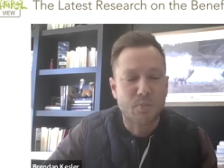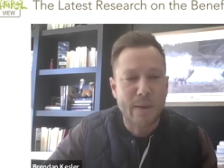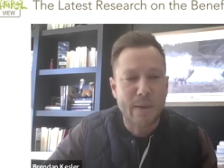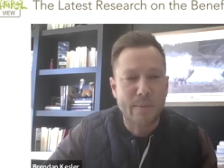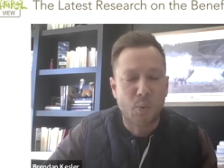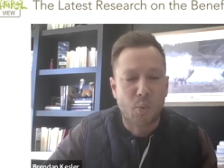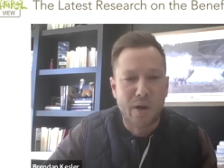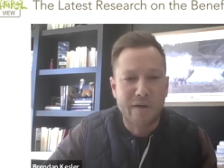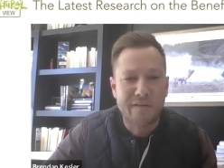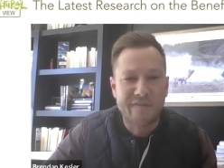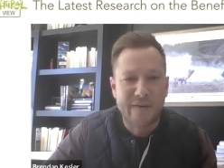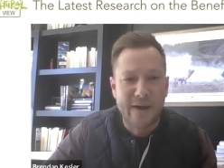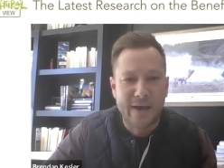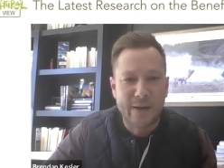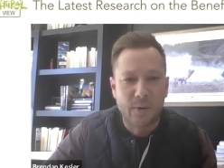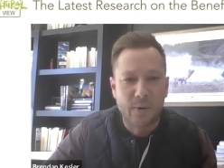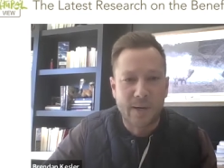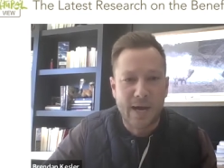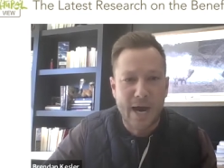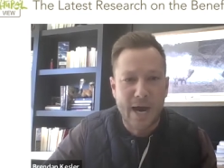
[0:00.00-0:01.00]
maybe one
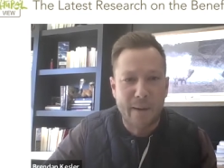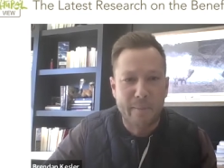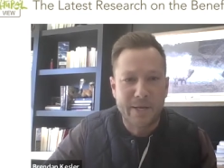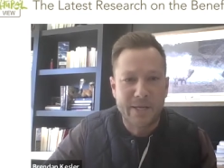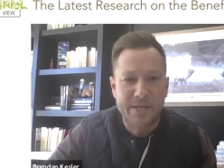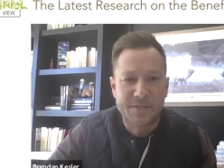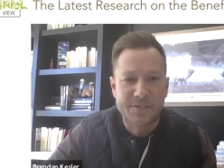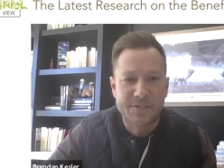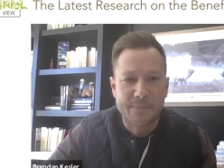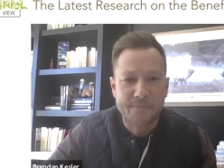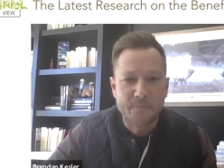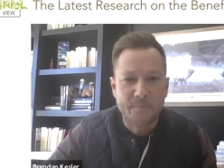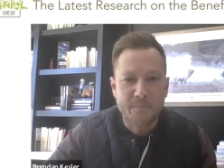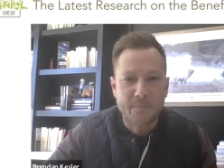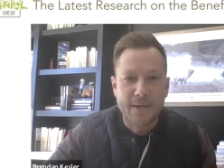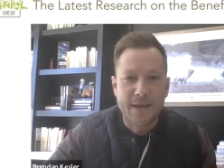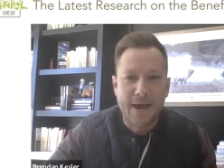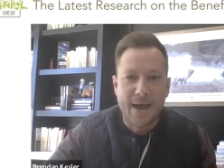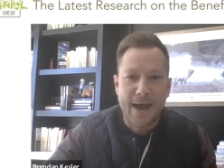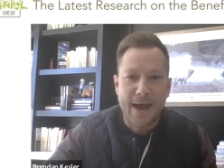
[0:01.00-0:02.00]
final comment is,
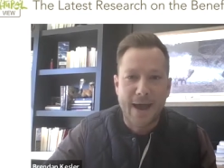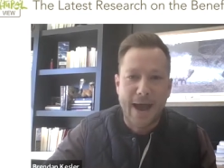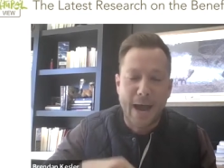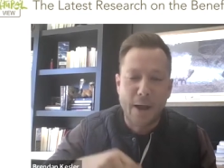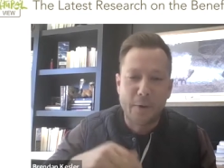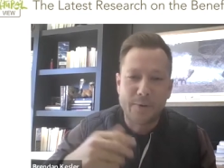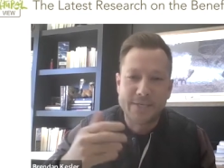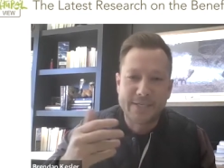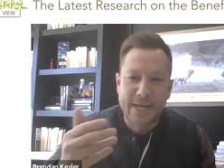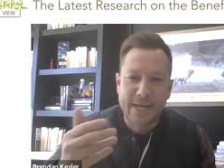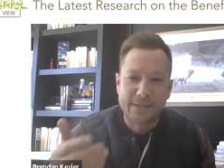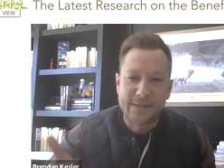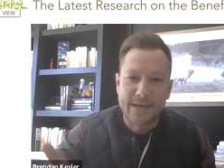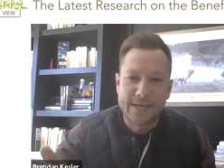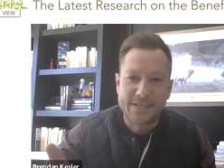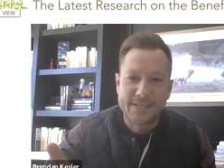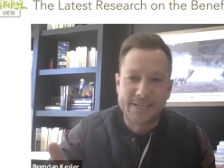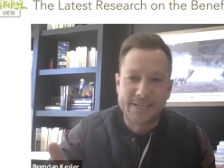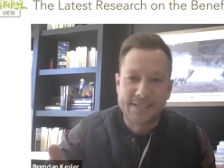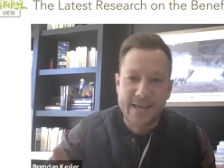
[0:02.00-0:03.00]
I always kind of
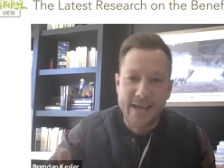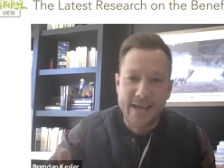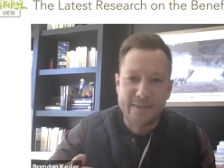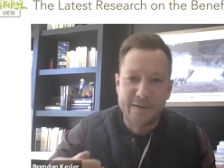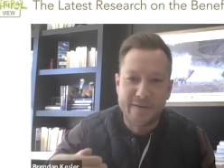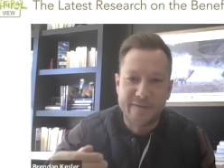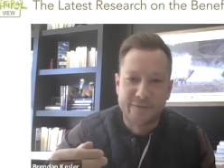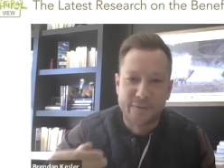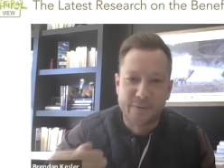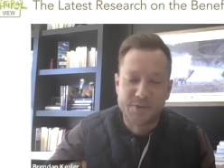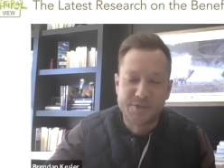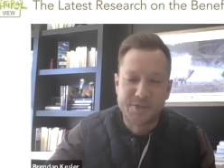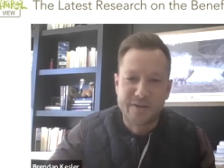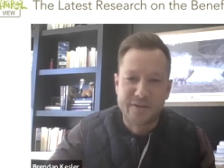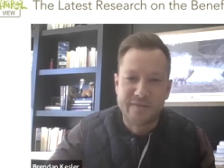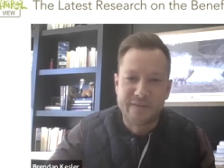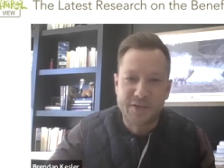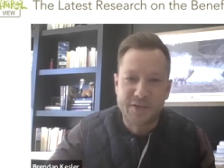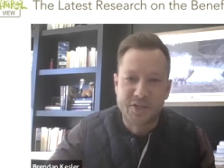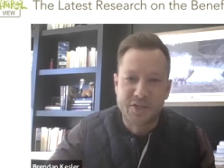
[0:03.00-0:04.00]
like to say that fruits
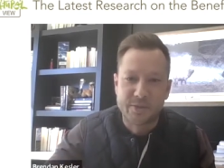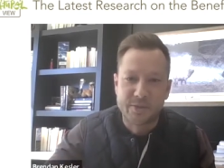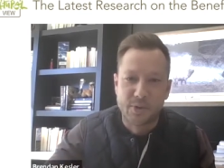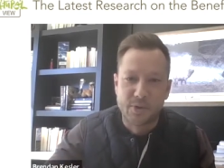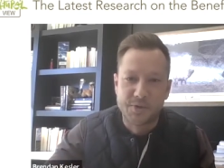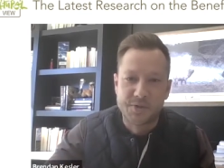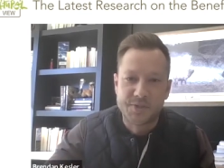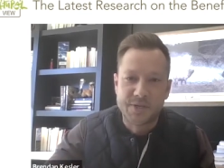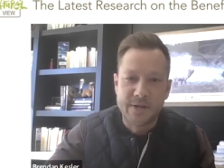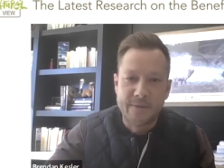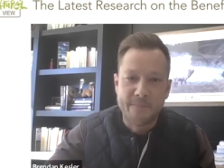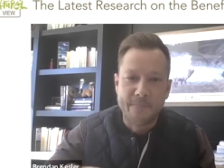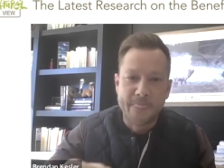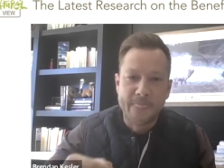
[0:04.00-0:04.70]
and vegetables